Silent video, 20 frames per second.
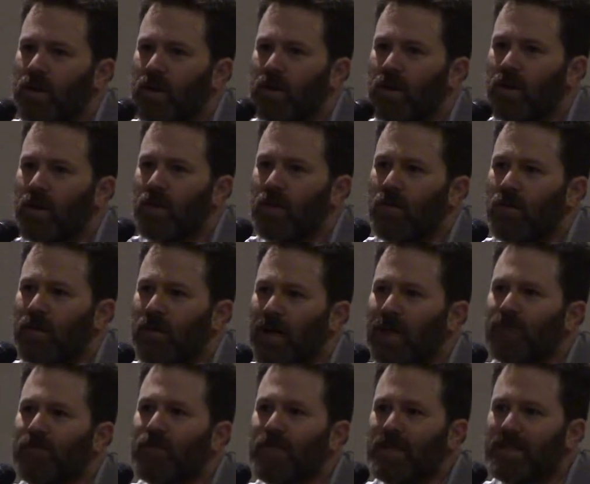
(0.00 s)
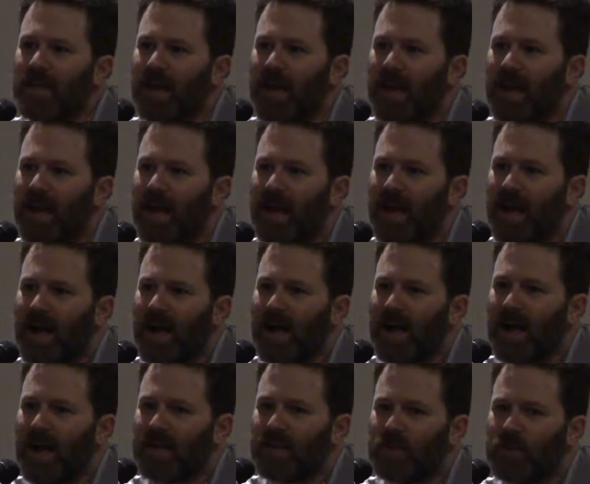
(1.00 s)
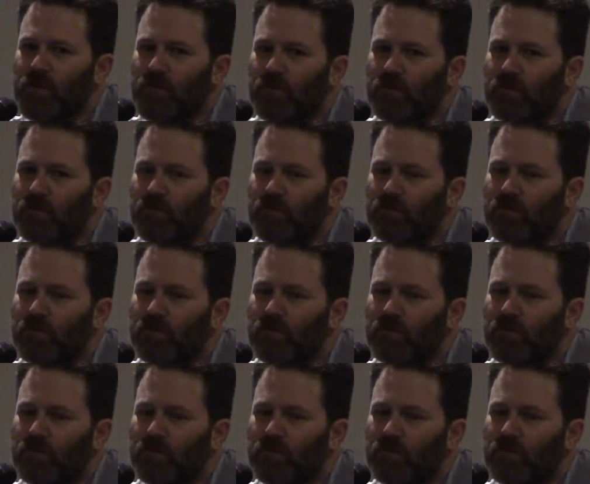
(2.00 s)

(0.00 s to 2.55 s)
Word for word: you know, every day I, I got to